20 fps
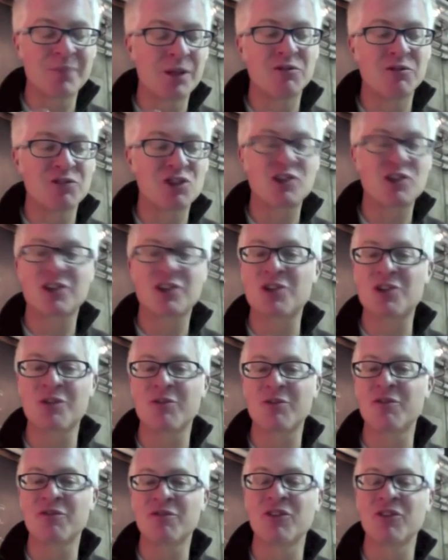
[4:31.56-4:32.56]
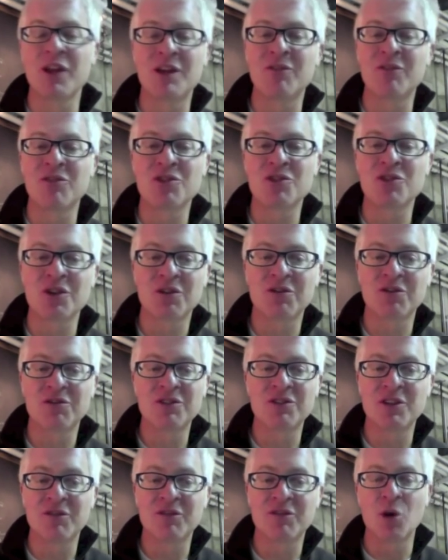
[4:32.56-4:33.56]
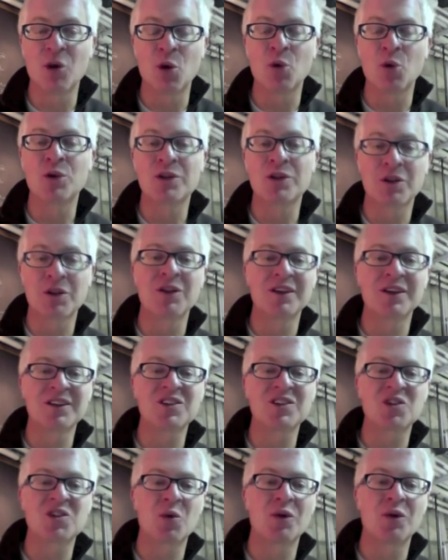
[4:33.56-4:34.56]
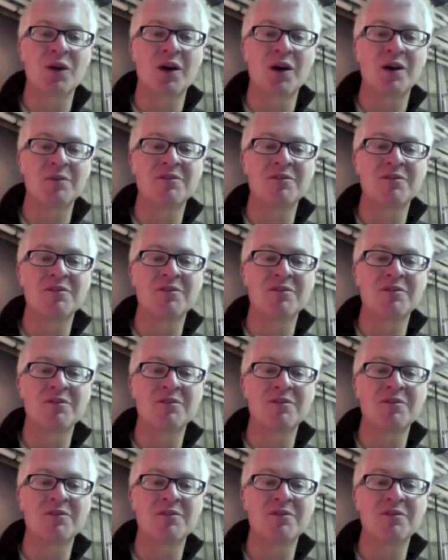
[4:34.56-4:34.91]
6 different flavors of different oaked things going on.